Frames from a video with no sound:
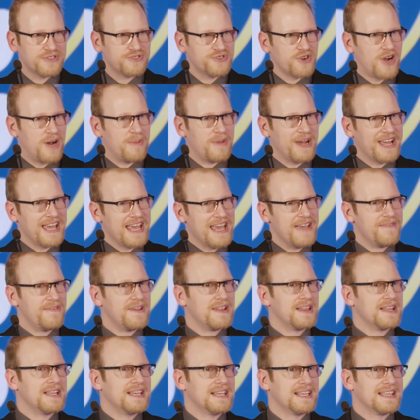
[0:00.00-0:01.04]
drama
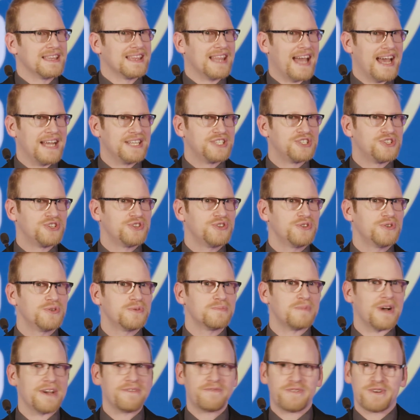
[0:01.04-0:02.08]
even led to
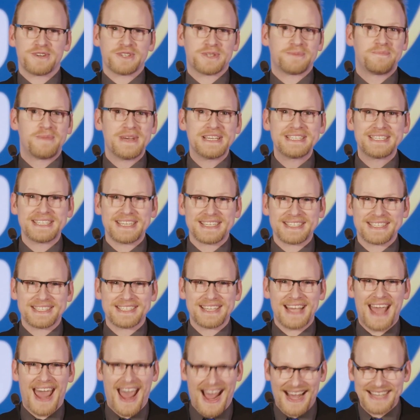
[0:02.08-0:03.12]
my first
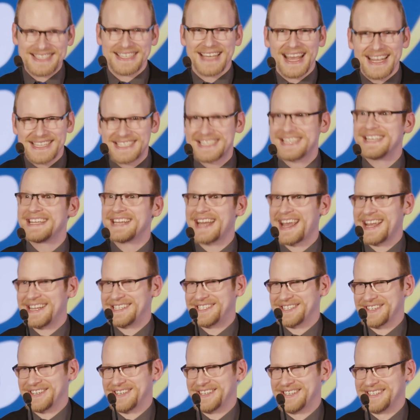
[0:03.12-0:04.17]
business as a
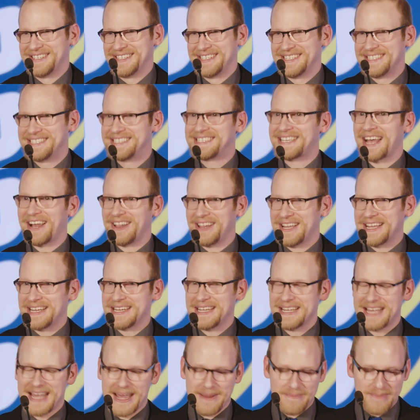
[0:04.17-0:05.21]
teenager,
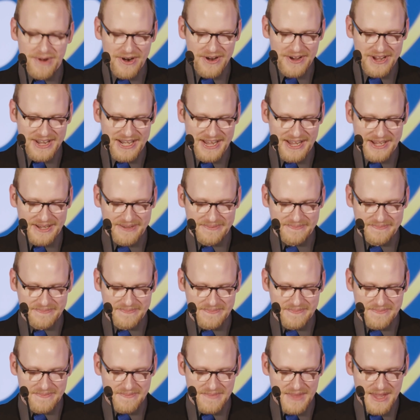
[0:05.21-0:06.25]
selling and marketing.
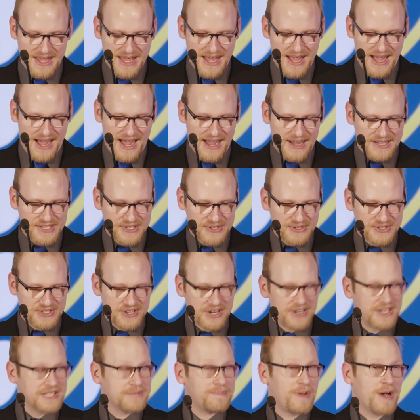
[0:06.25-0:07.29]
I also
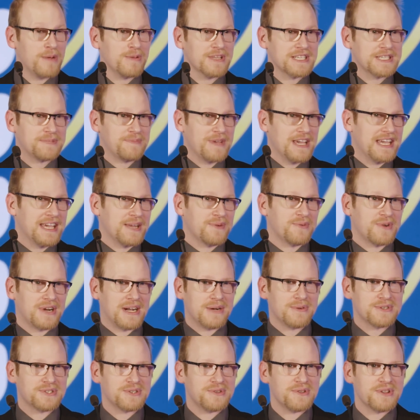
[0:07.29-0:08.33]
started public speaking when I
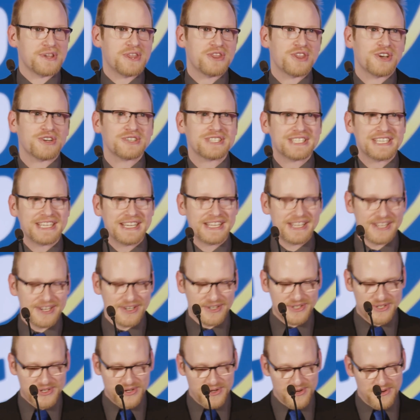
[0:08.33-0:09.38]
was only 13
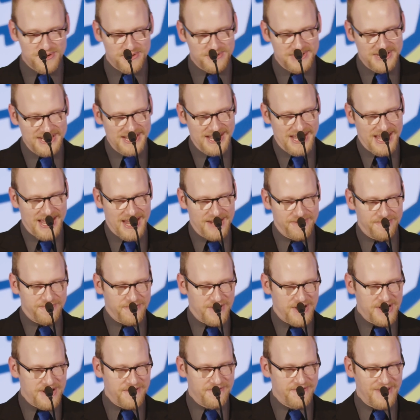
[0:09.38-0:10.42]
years old in
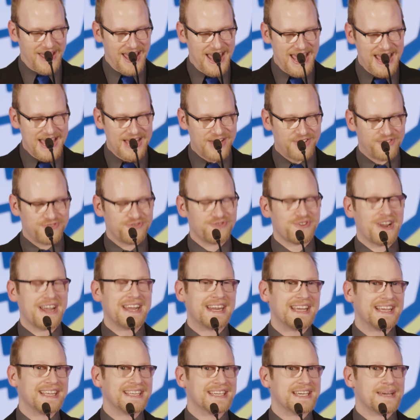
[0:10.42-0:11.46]
front of a
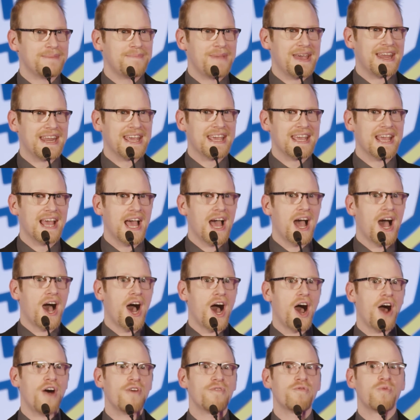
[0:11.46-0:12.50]
grading committee
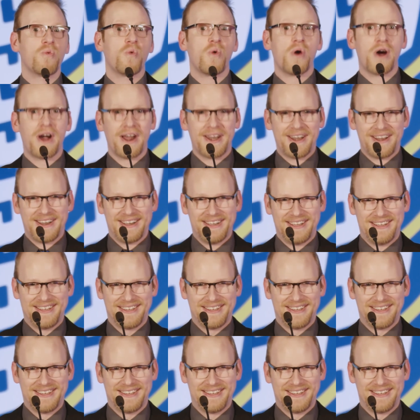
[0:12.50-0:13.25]
of one.